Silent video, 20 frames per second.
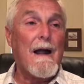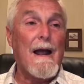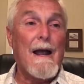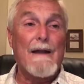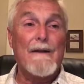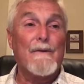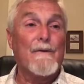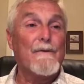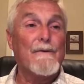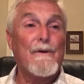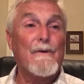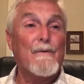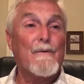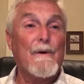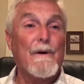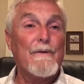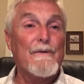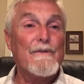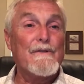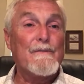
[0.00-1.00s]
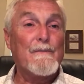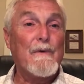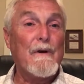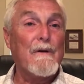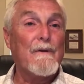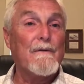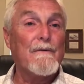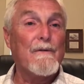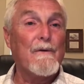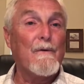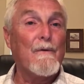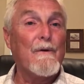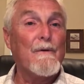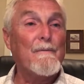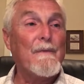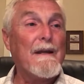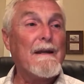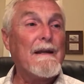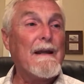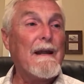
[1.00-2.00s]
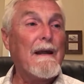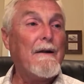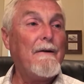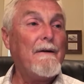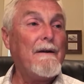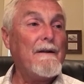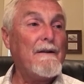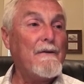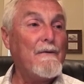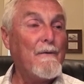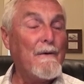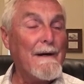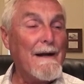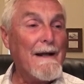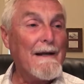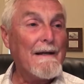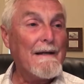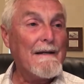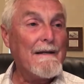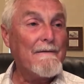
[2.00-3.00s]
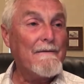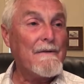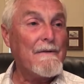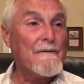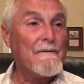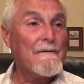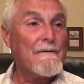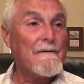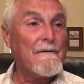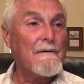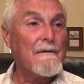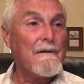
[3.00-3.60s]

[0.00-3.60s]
I don't know where the Spirit of the Lord may carry you when I leave you.